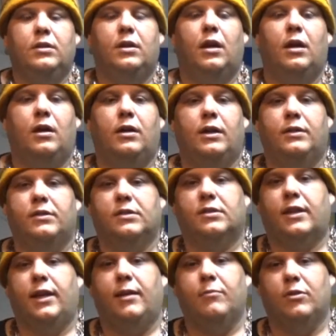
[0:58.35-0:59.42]
in this
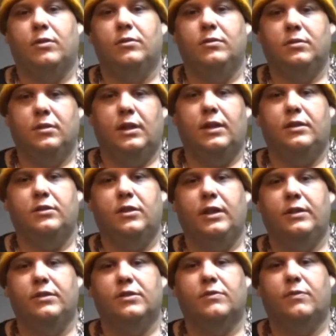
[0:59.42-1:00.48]
camera and
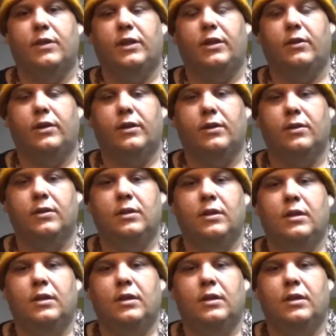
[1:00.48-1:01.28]
in this video here,